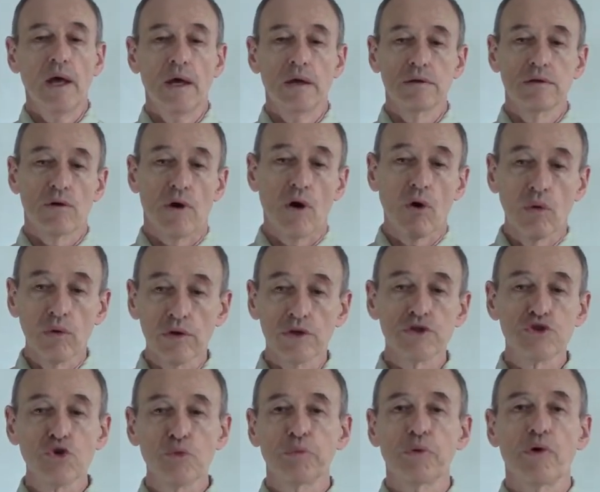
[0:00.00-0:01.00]
There are
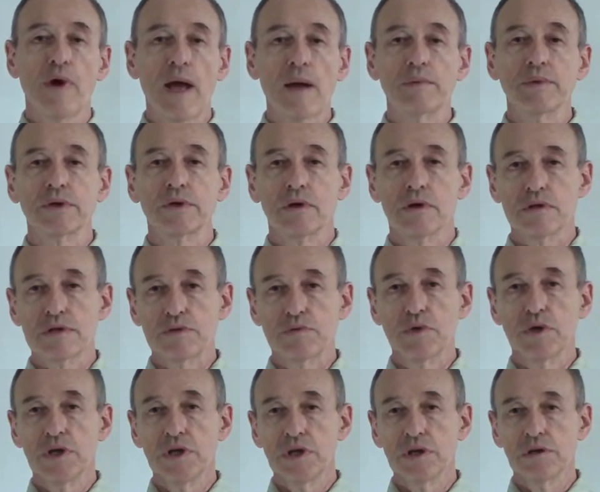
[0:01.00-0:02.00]
only two parameters
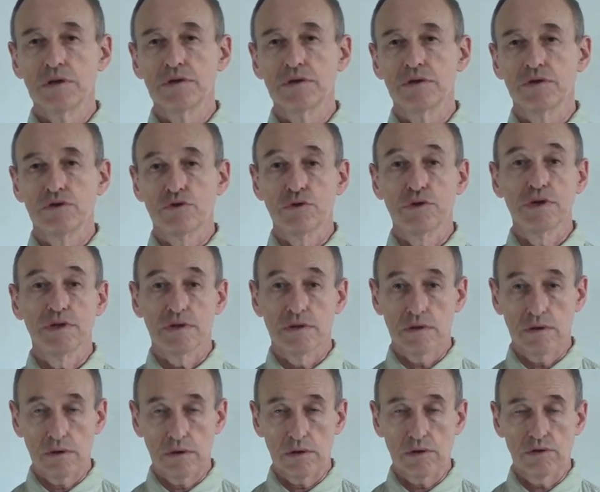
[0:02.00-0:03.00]
we need to, de
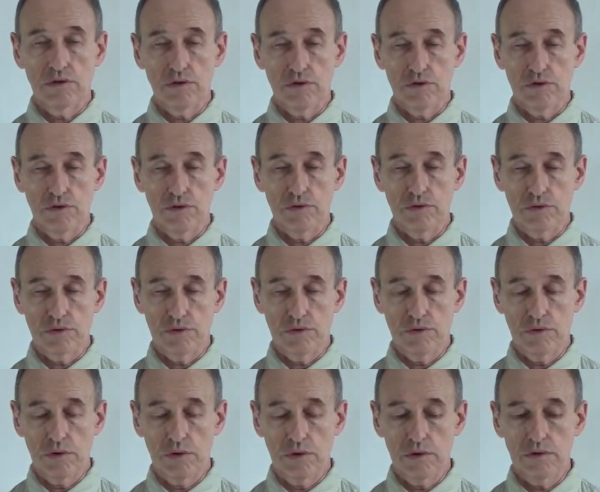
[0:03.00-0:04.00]
uh, to, to,
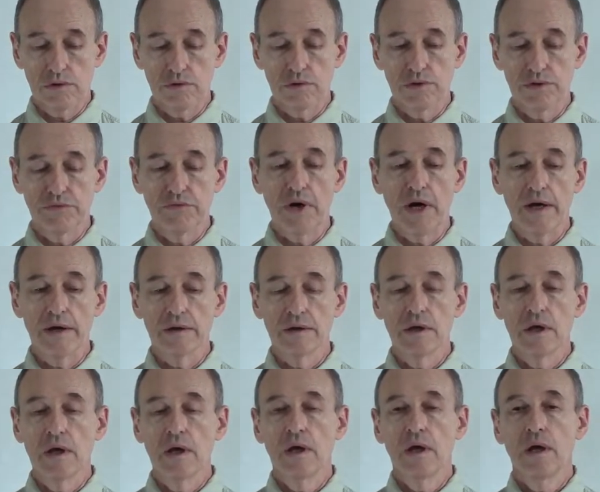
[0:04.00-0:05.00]
uh, to define
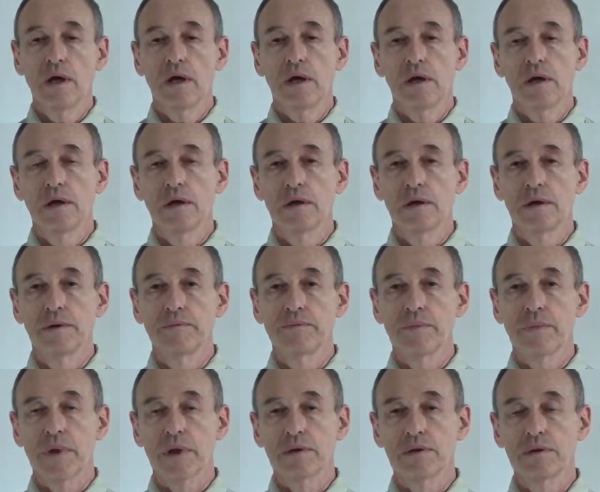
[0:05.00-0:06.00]

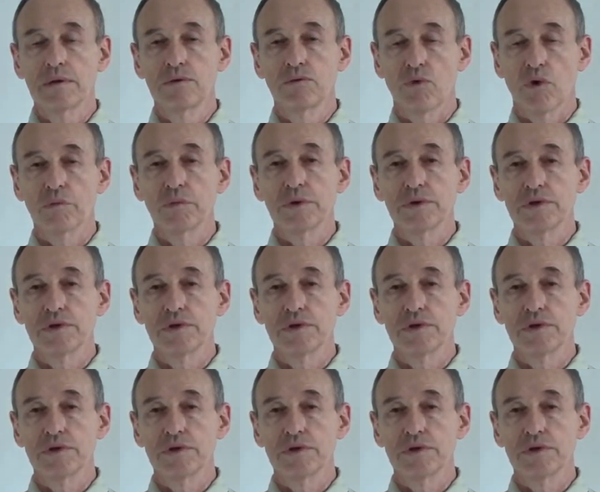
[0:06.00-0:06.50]
Um, the normal